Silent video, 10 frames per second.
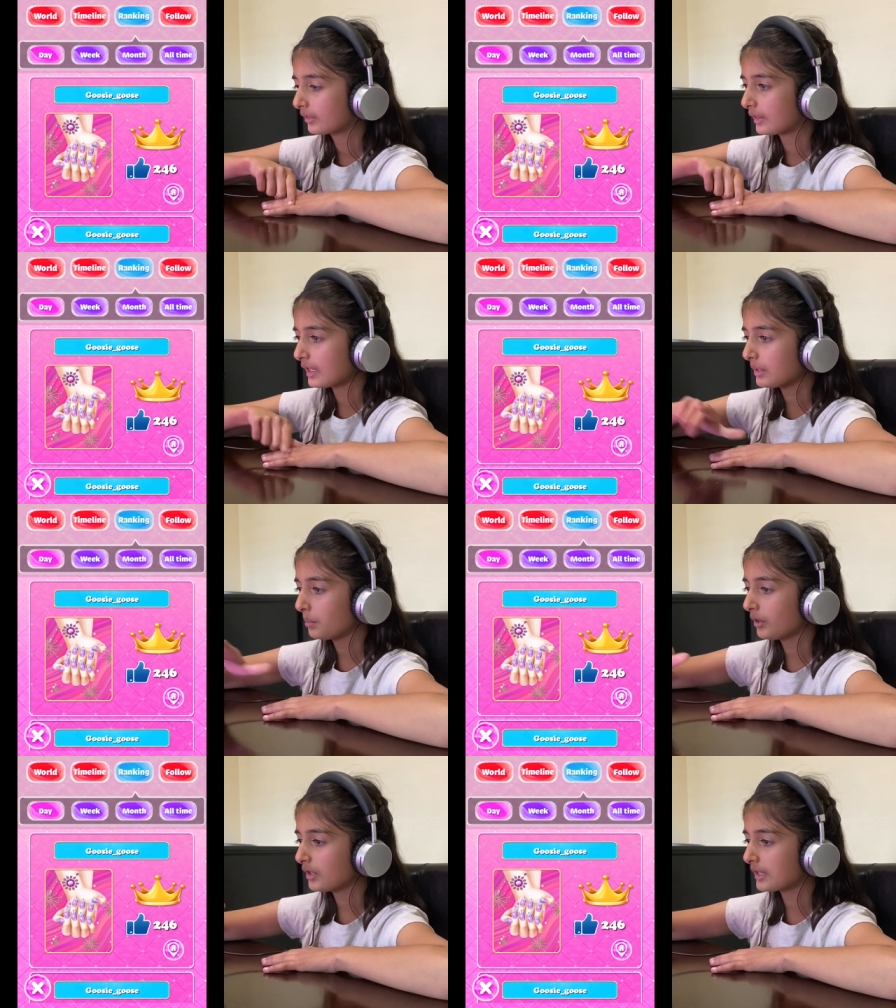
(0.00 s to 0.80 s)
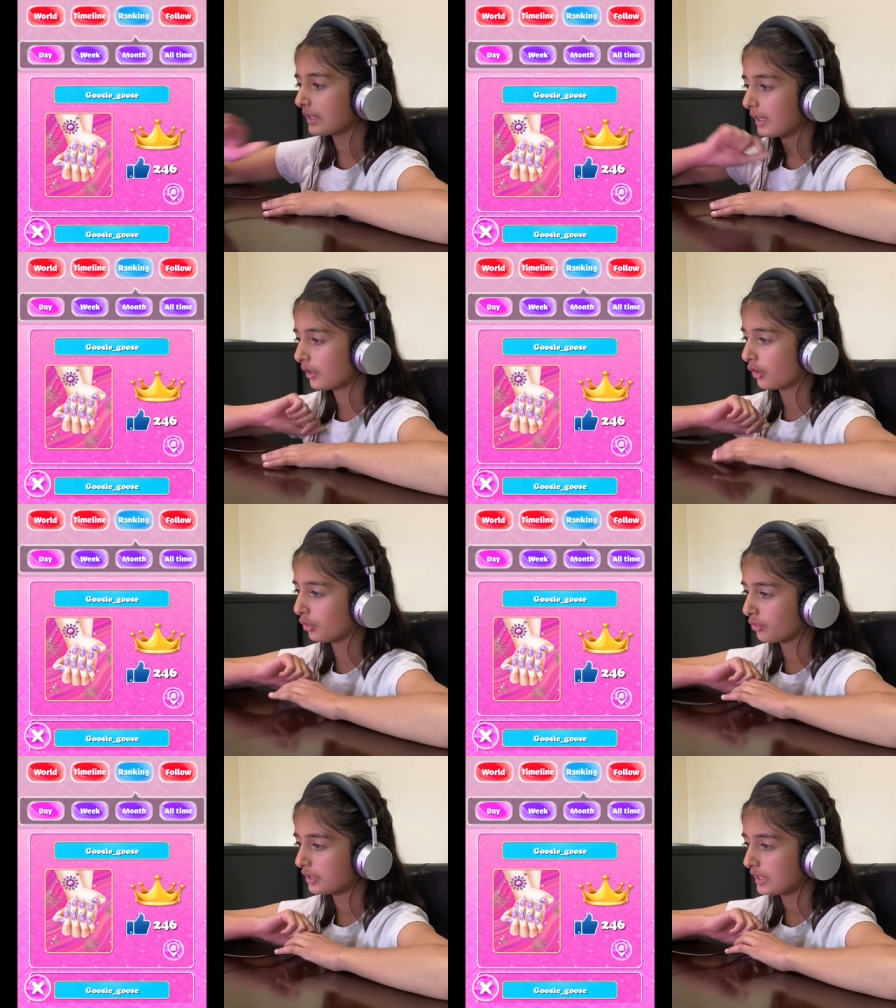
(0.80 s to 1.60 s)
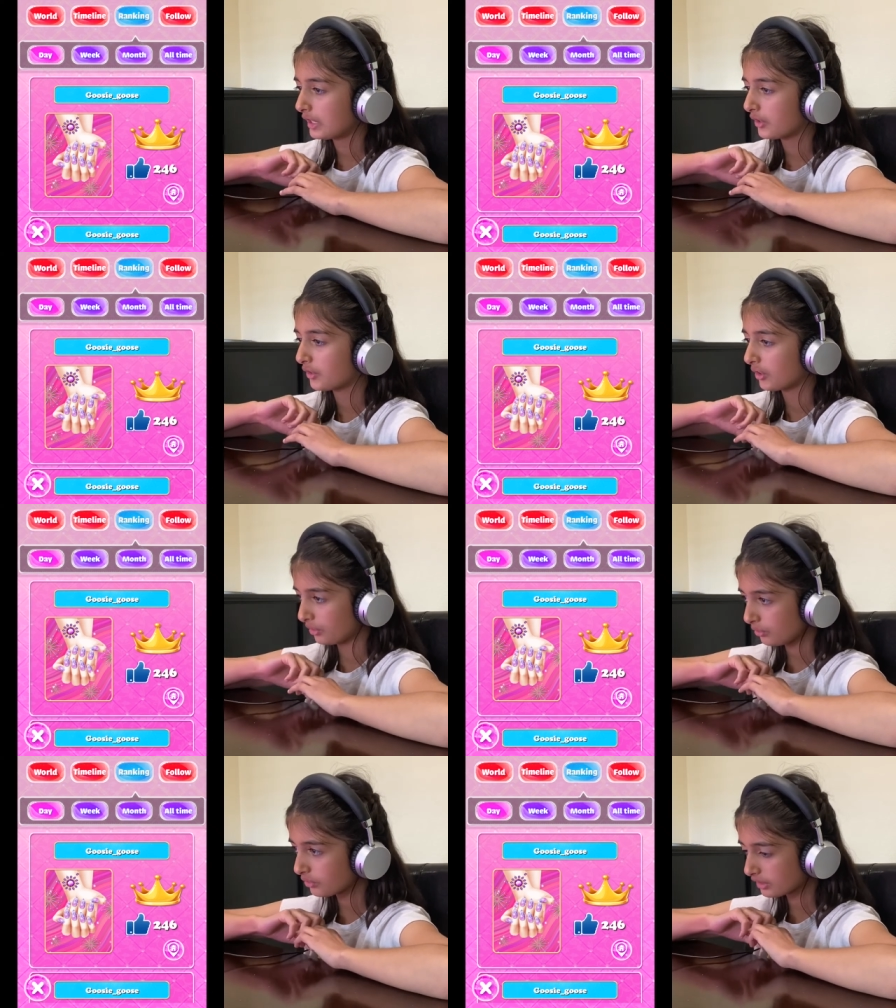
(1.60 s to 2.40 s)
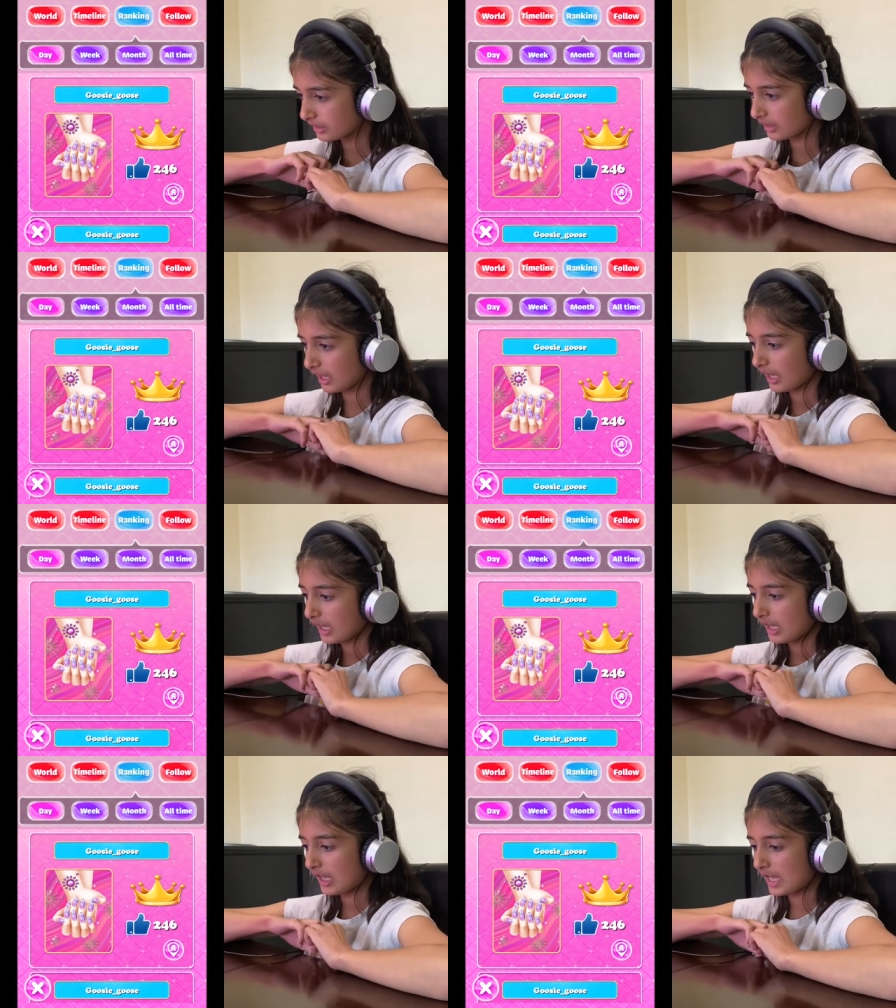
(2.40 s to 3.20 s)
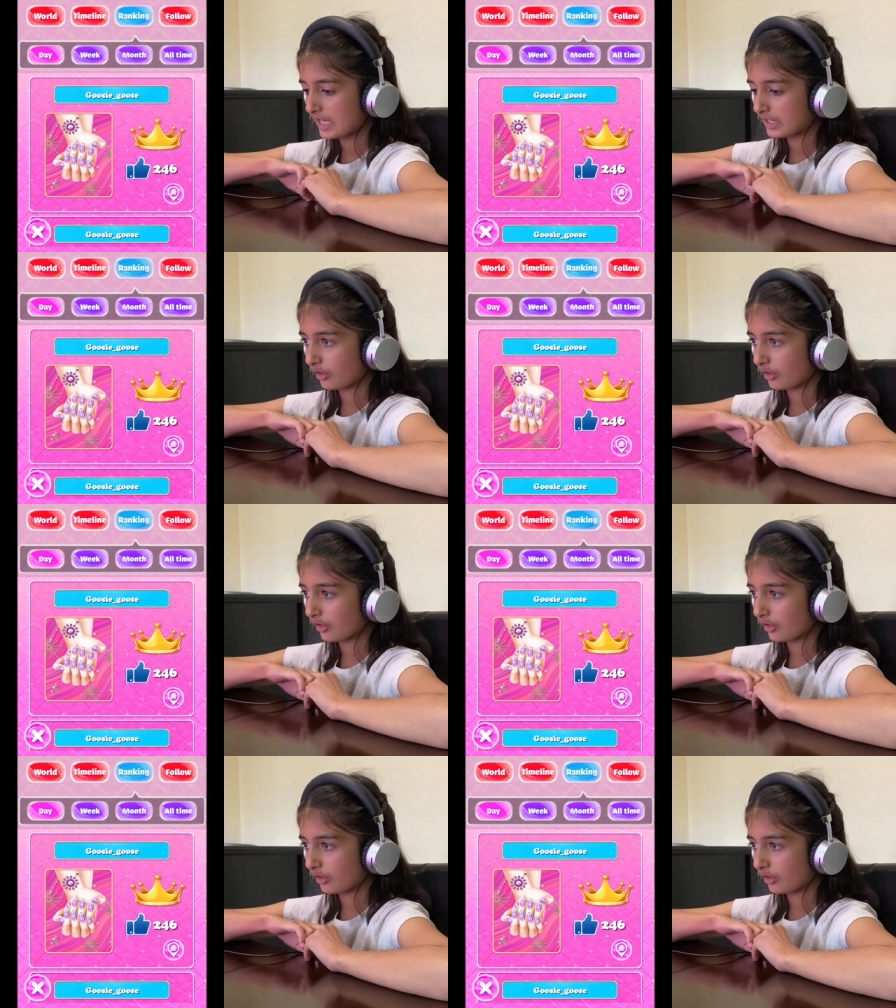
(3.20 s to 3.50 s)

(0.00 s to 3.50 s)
This person, Goosey Goose, is